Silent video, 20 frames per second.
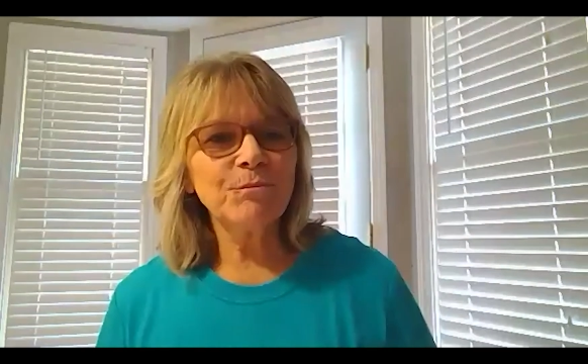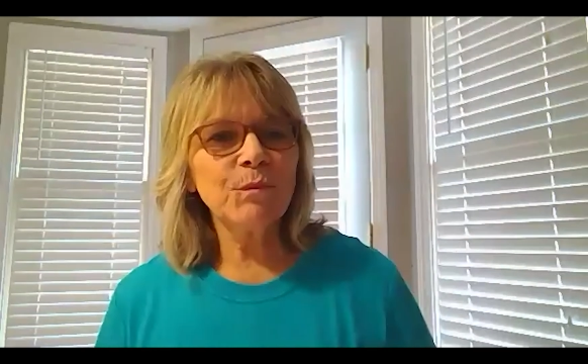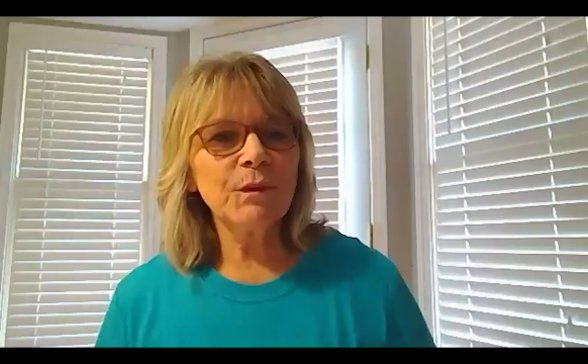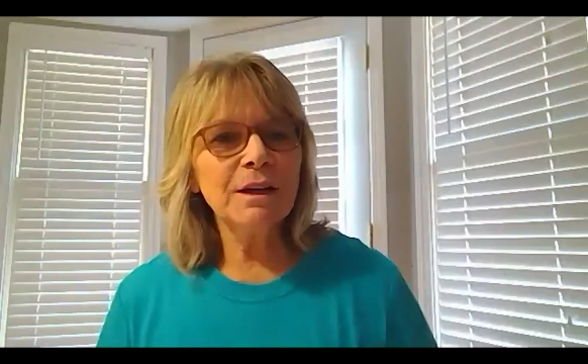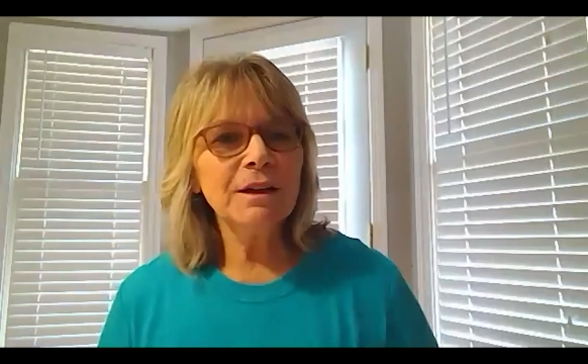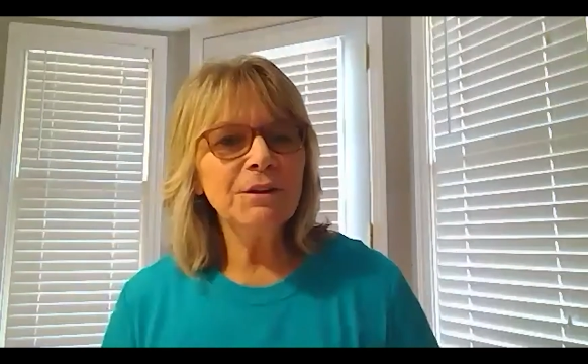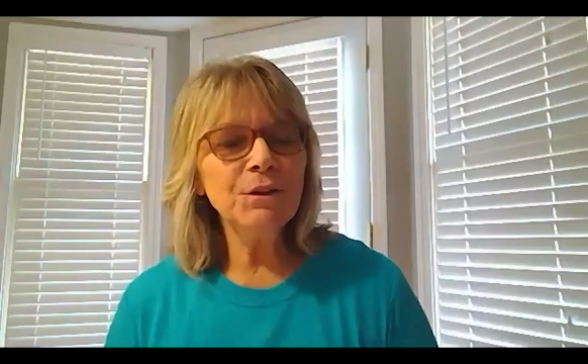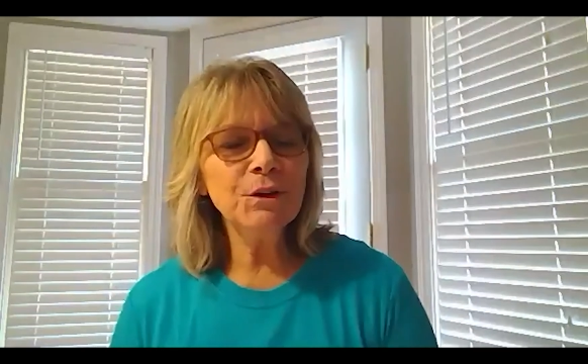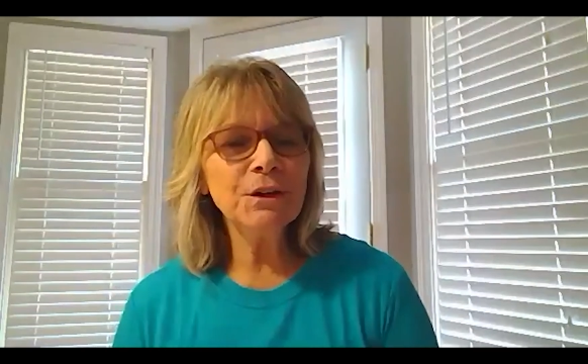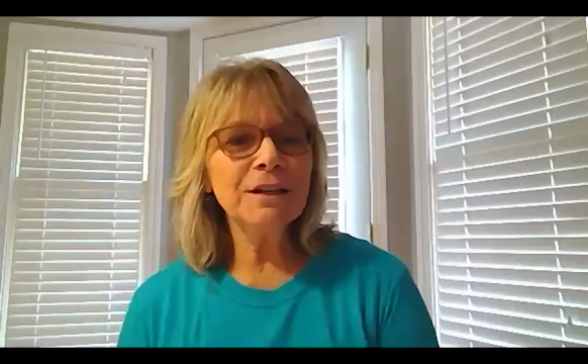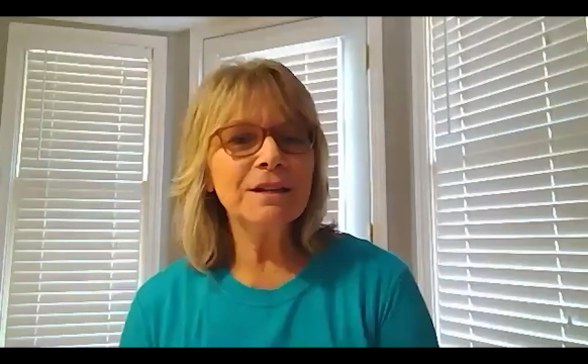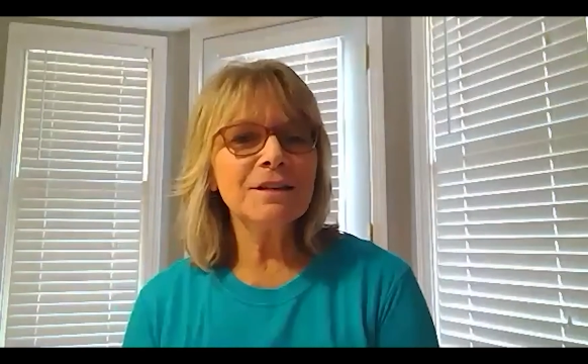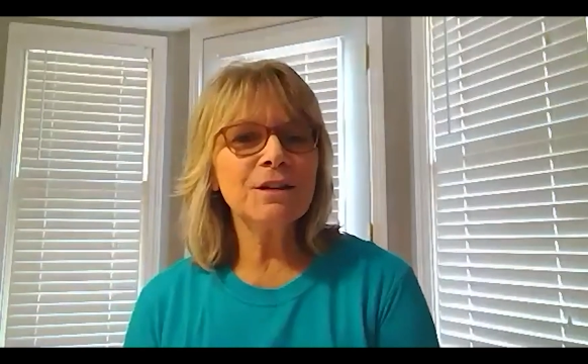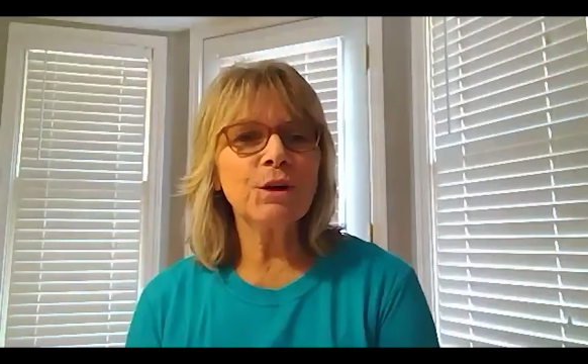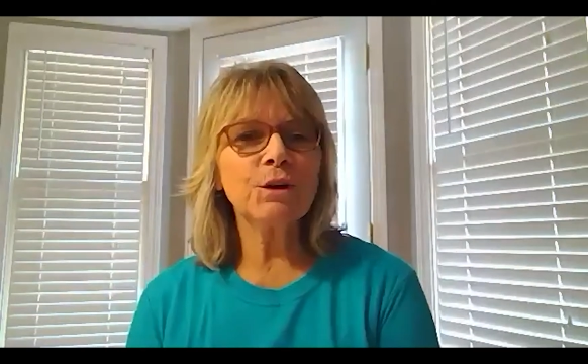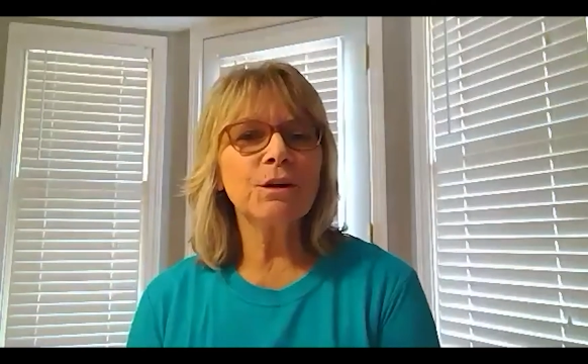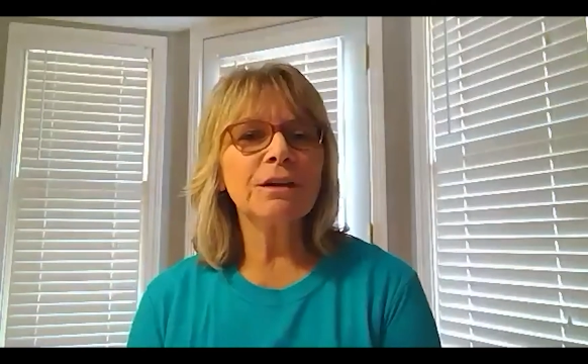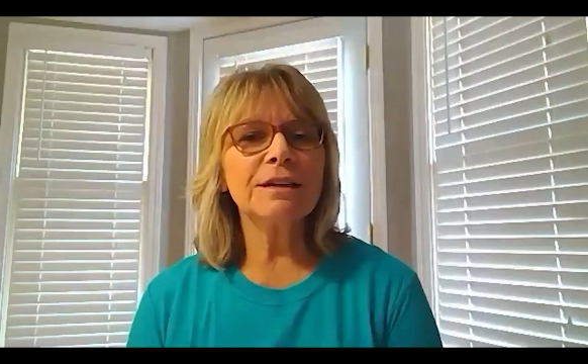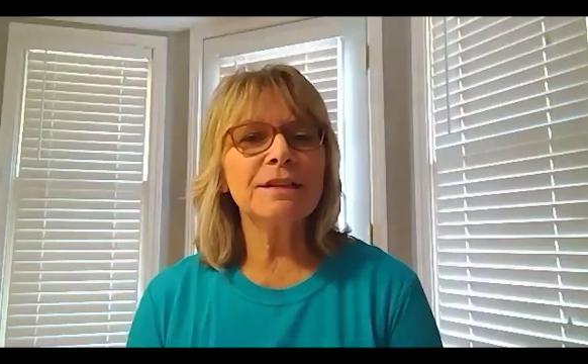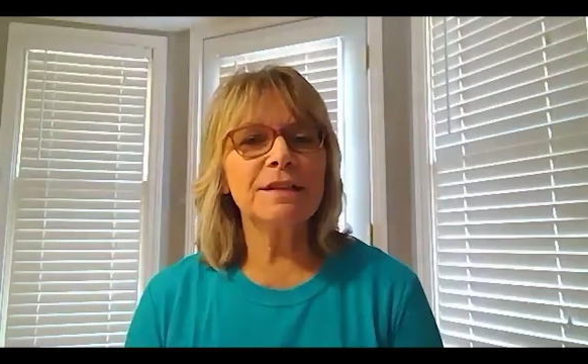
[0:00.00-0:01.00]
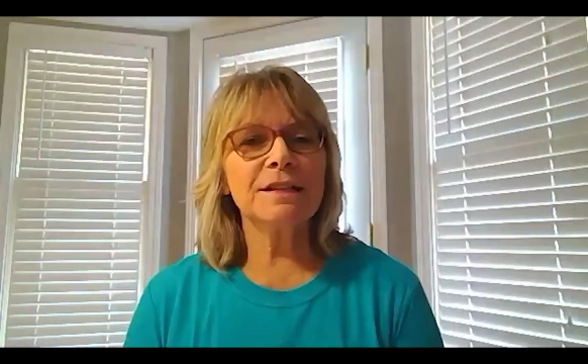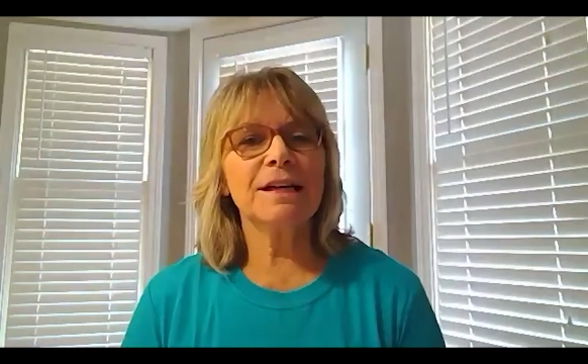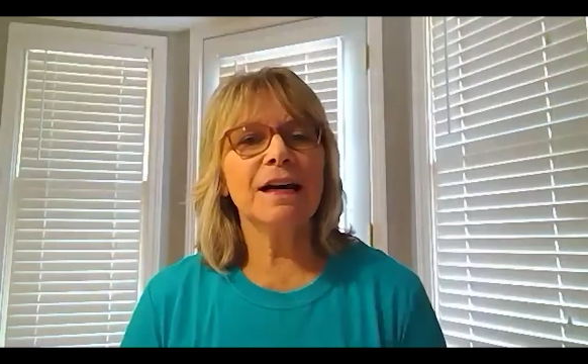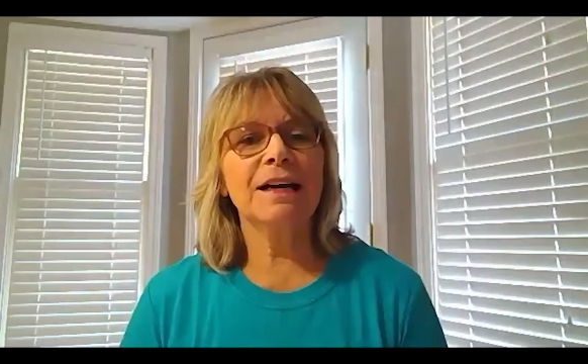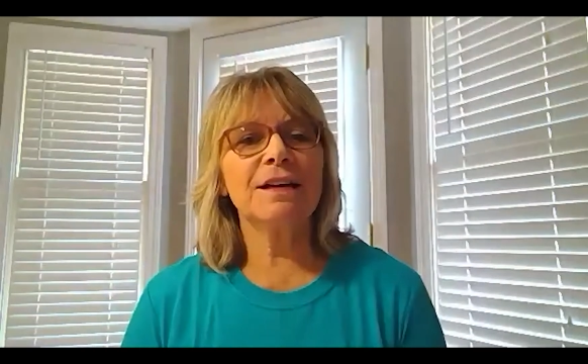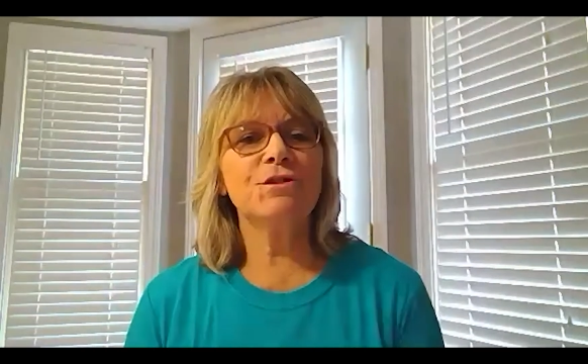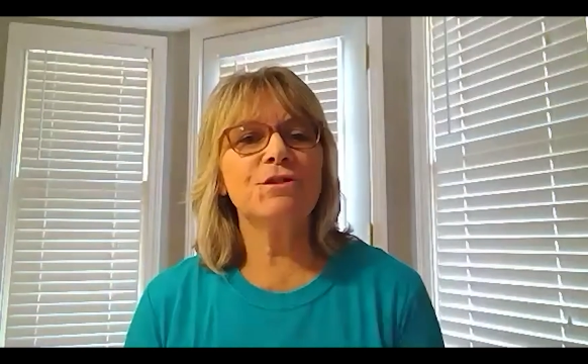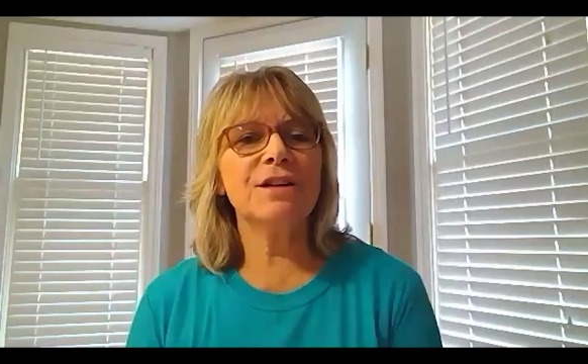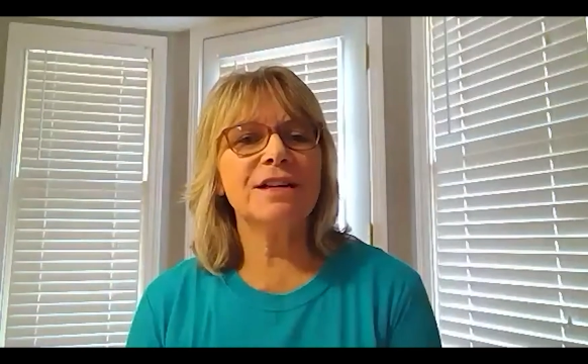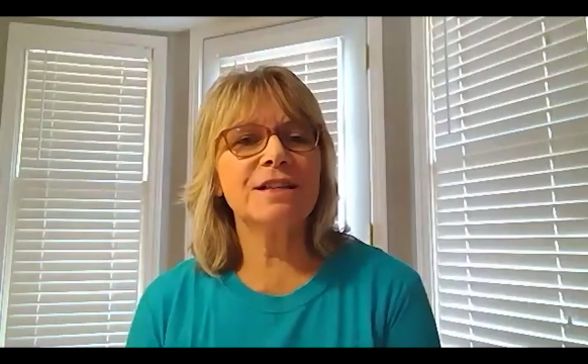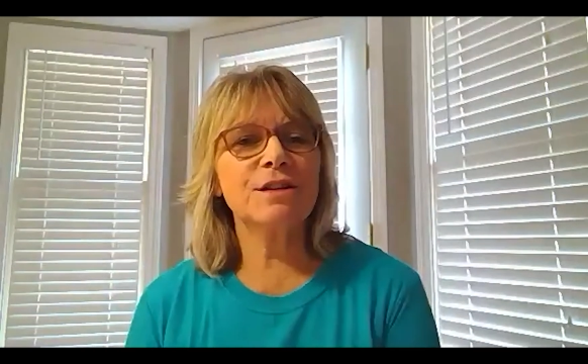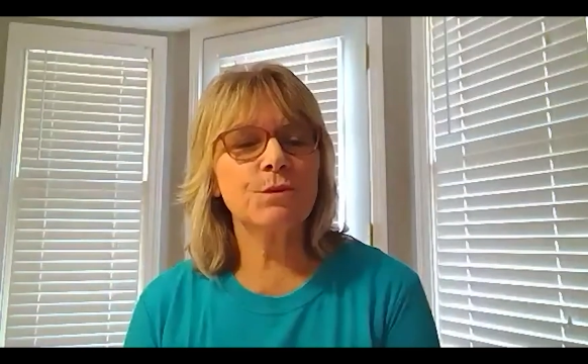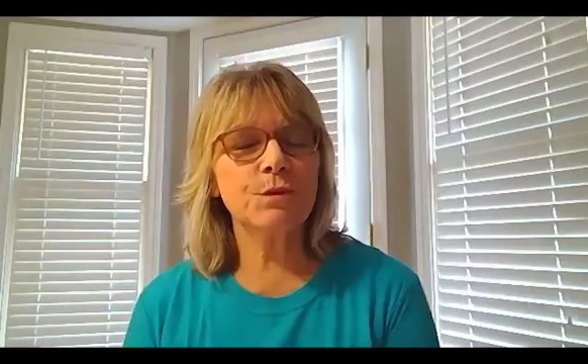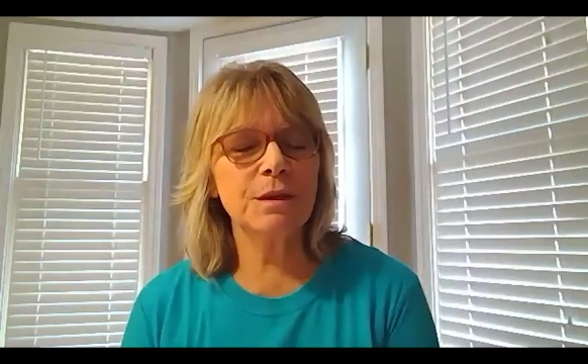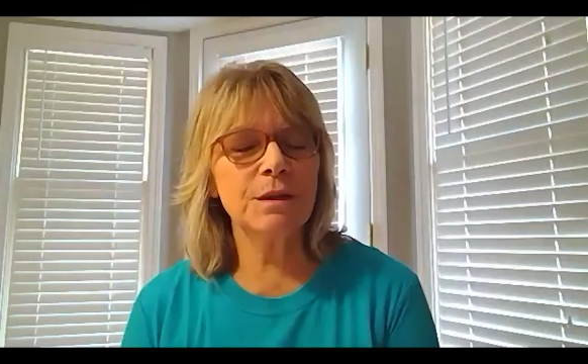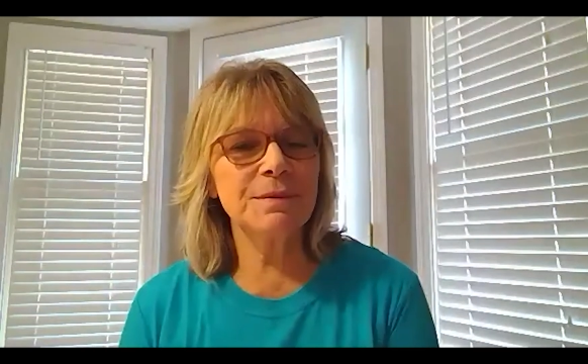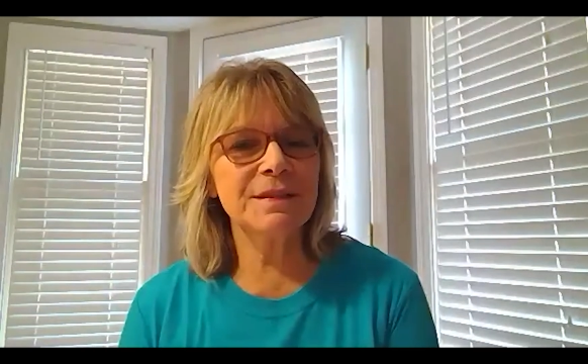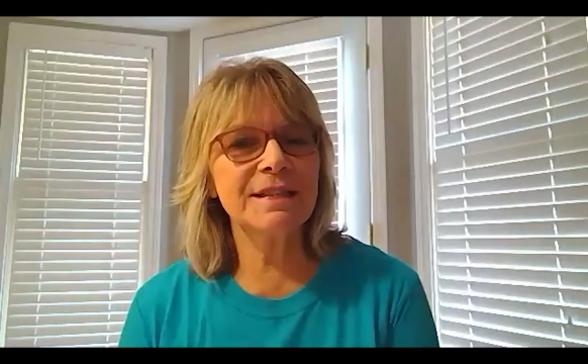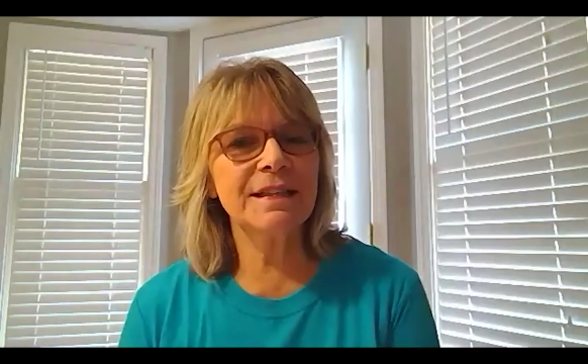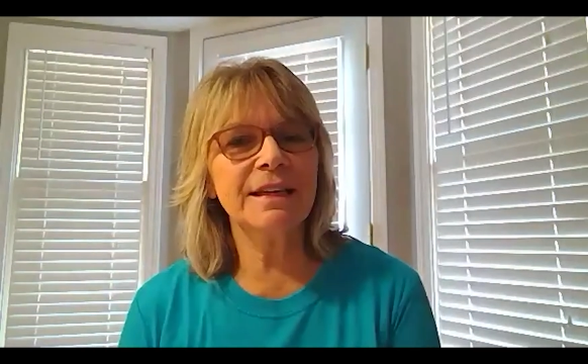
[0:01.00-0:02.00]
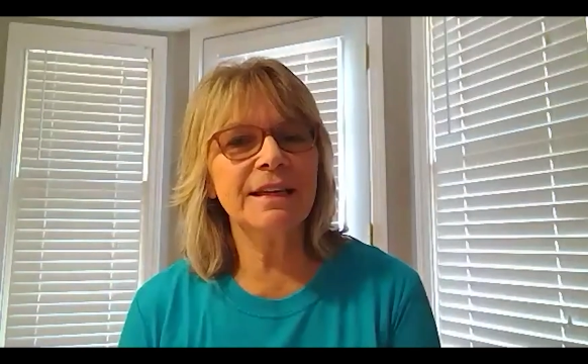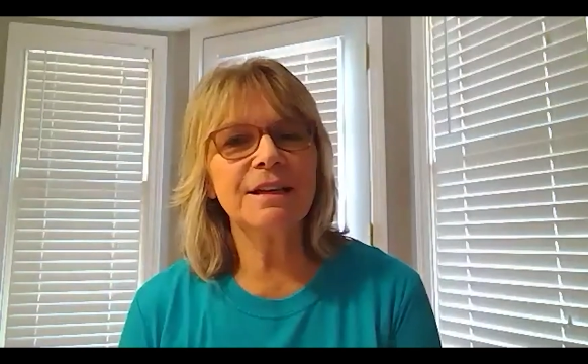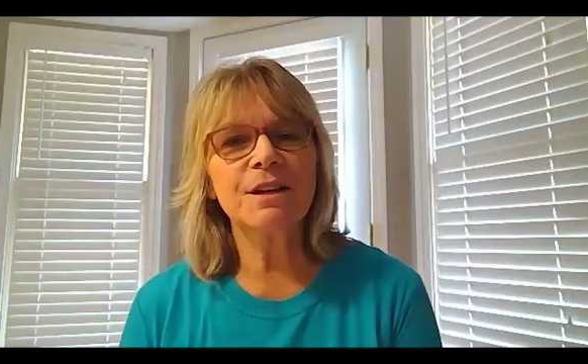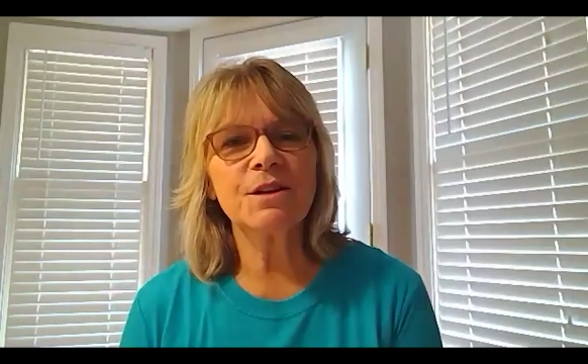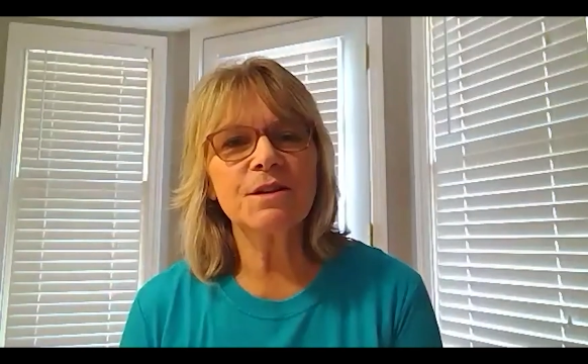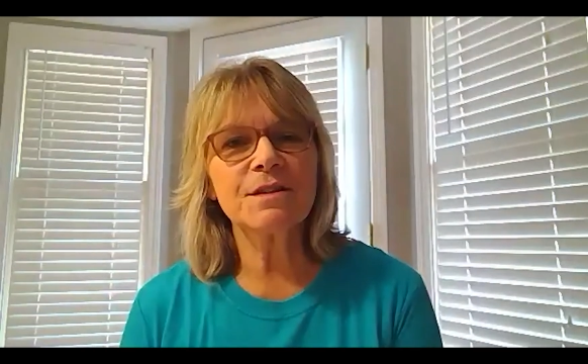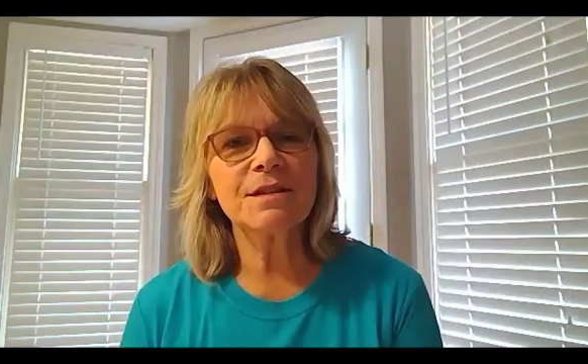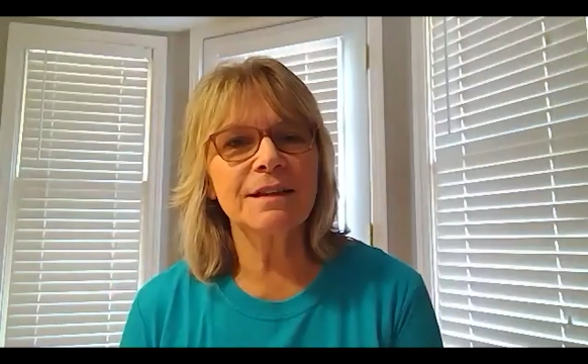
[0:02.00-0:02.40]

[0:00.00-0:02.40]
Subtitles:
you can totally dehydrate sweet potatoes